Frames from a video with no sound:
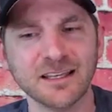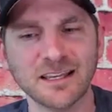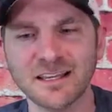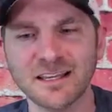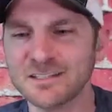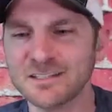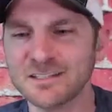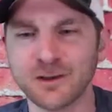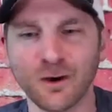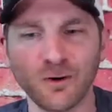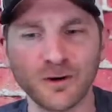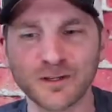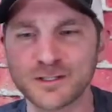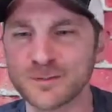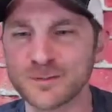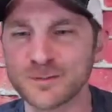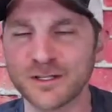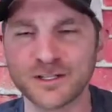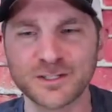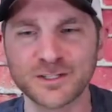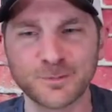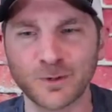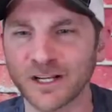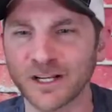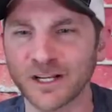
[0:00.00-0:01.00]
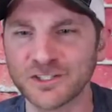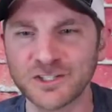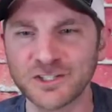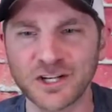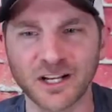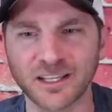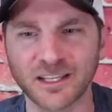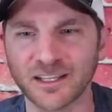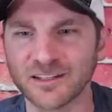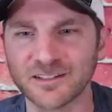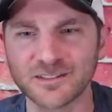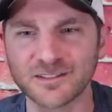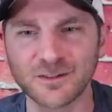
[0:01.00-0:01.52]
He's always been a spring
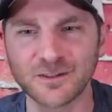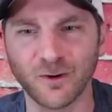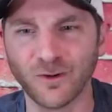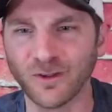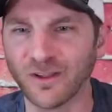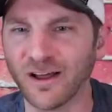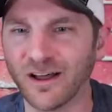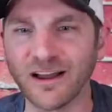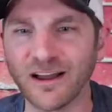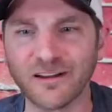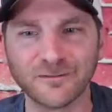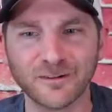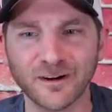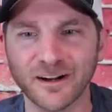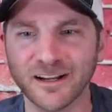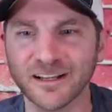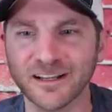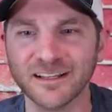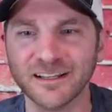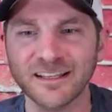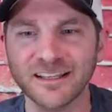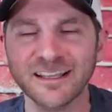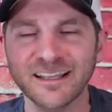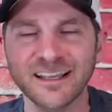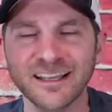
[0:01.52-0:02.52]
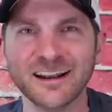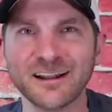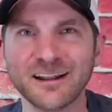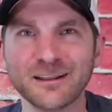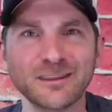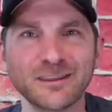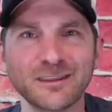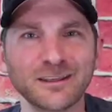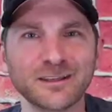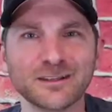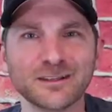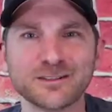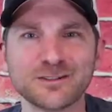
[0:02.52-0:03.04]
chicken his whole life, right? And I think